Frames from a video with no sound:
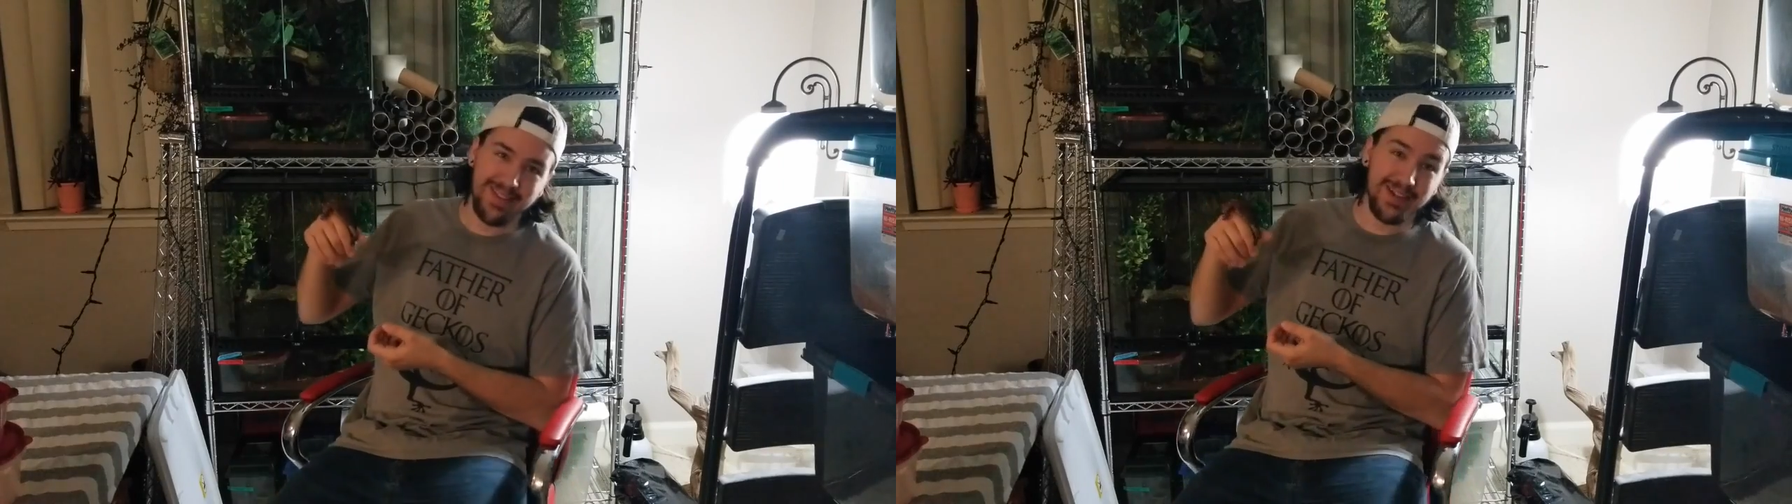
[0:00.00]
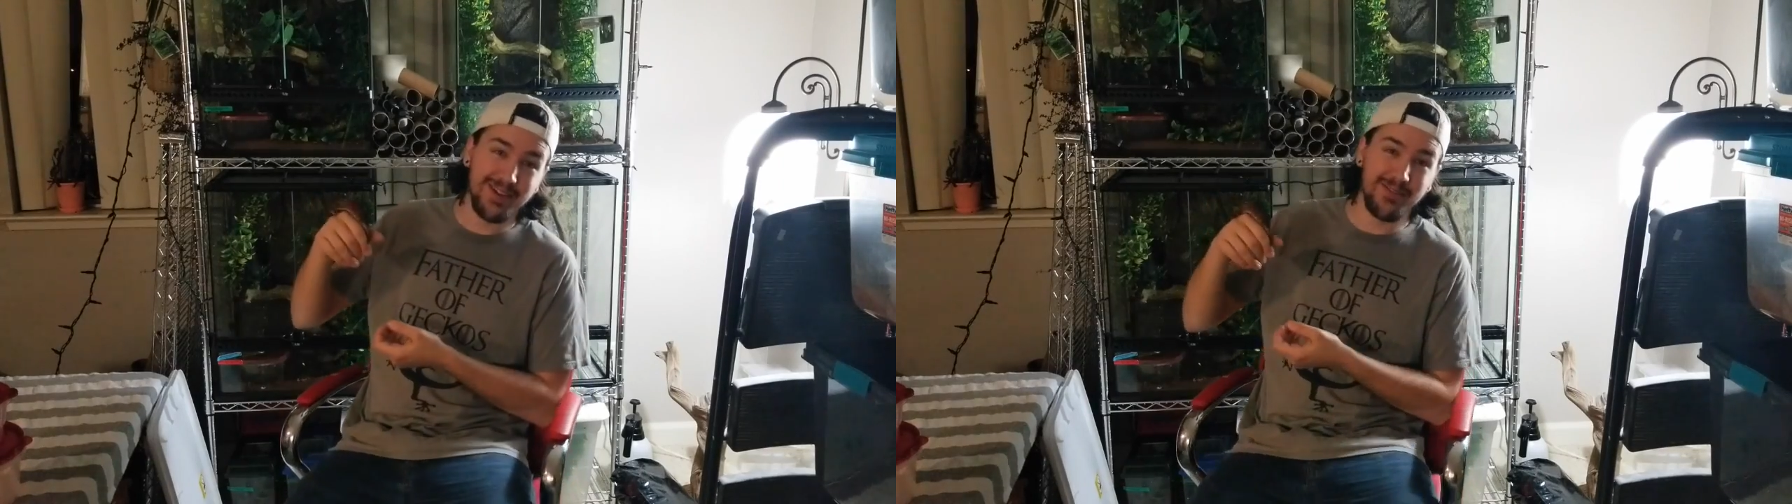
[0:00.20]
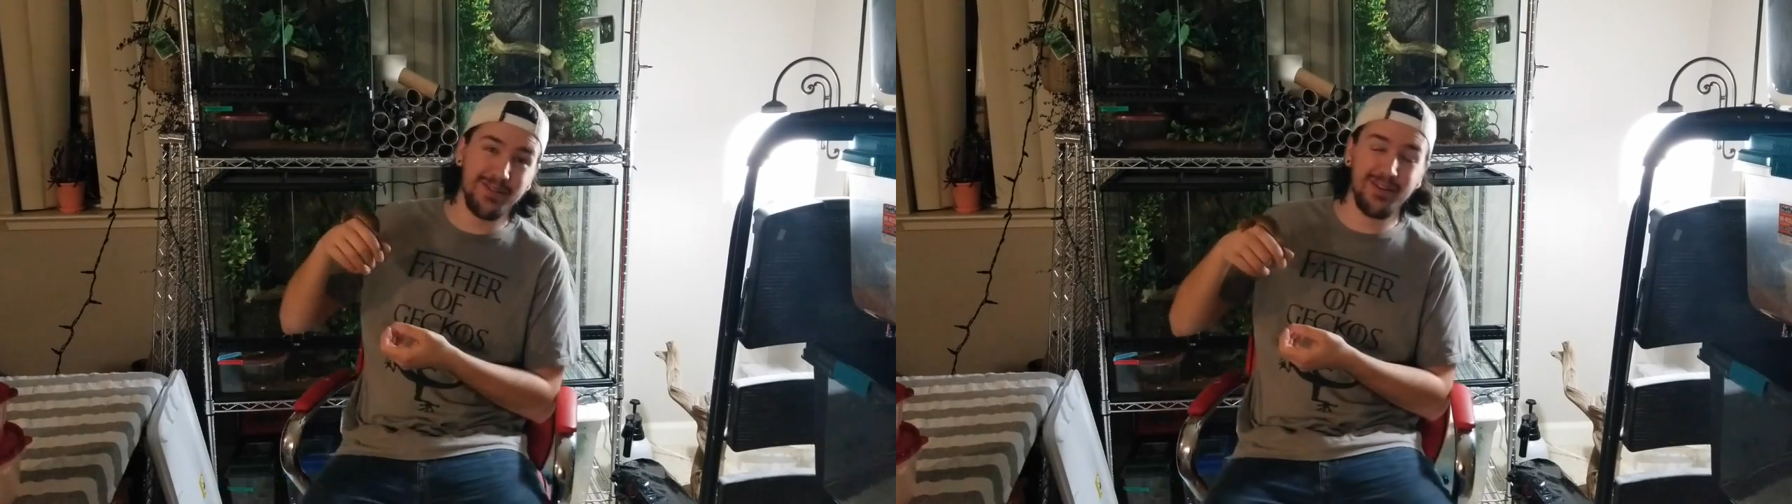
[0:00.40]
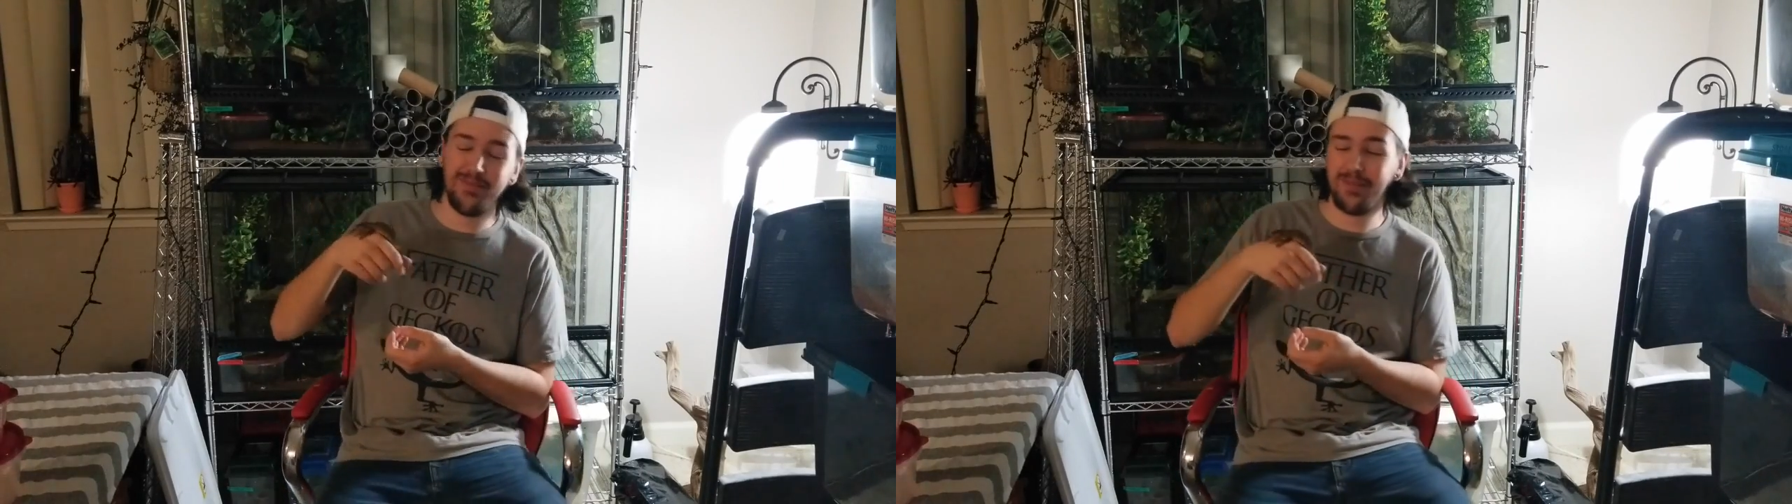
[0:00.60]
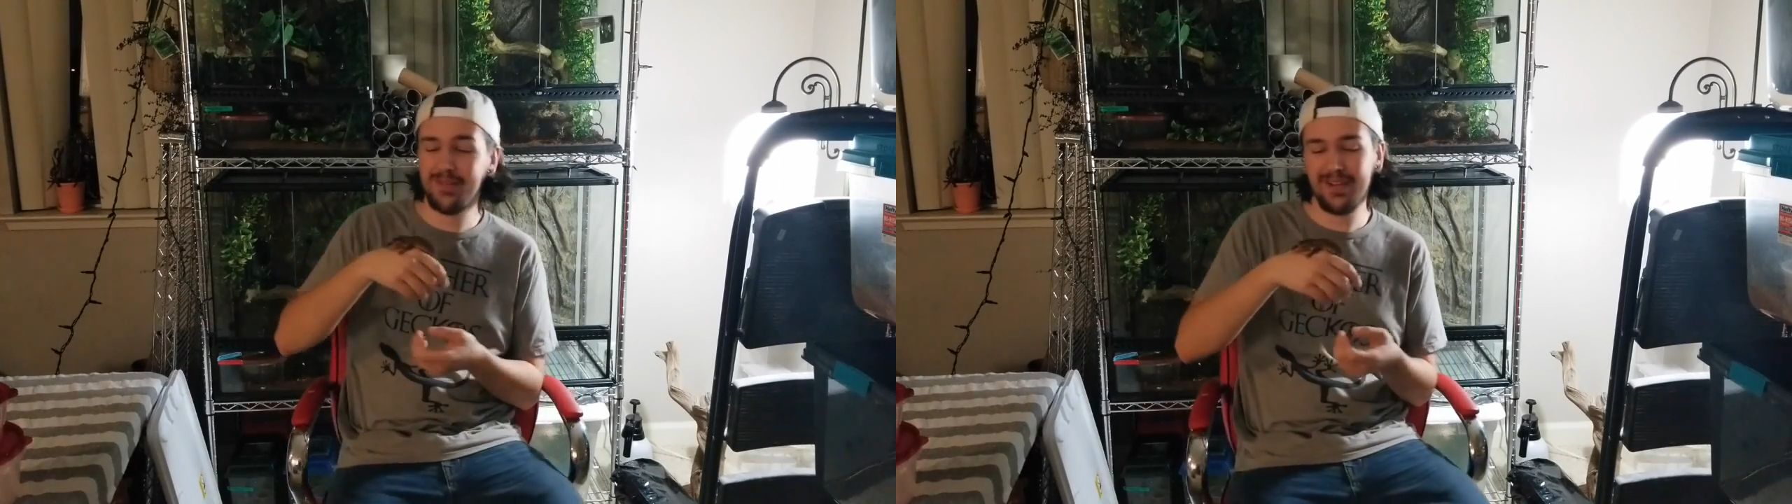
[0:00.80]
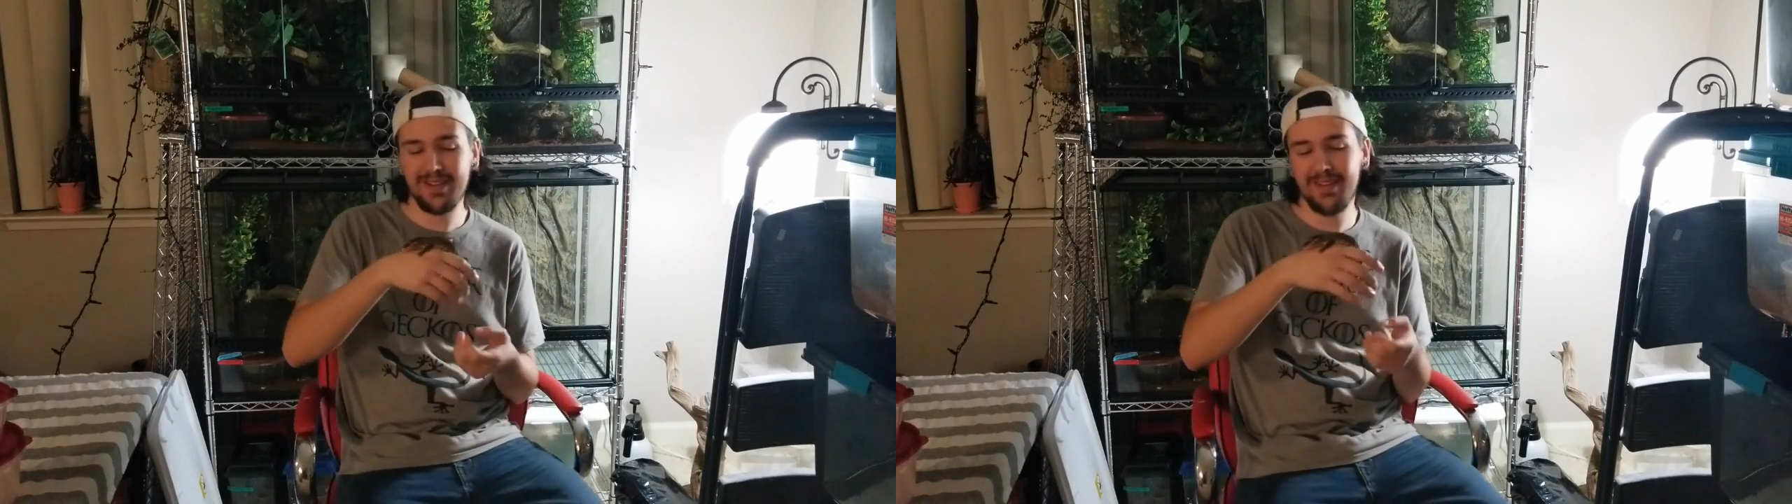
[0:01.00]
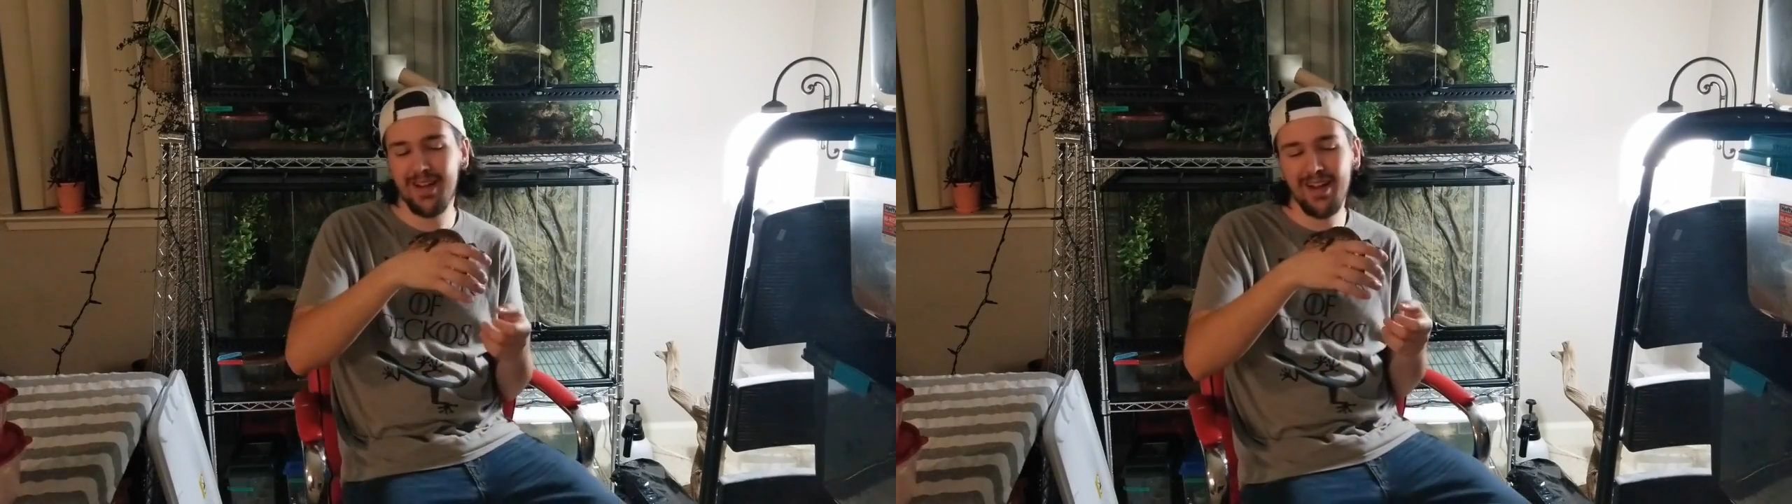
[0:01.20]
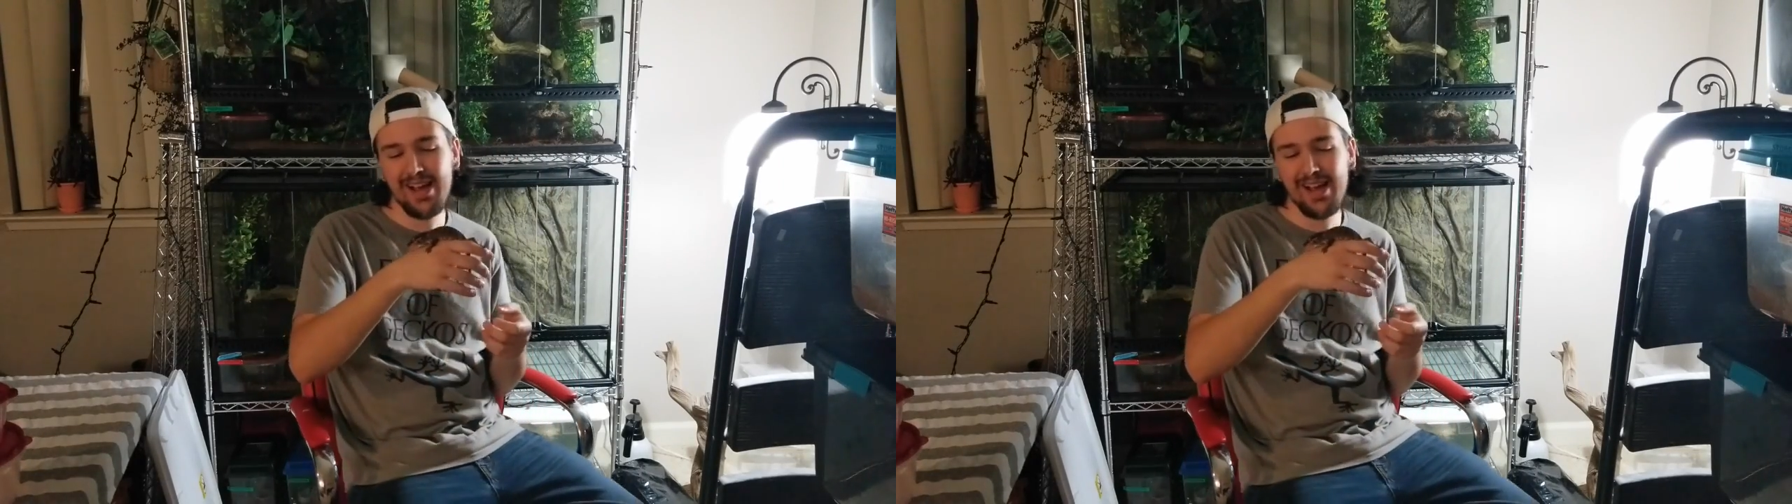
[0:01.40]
think of her name for a second there.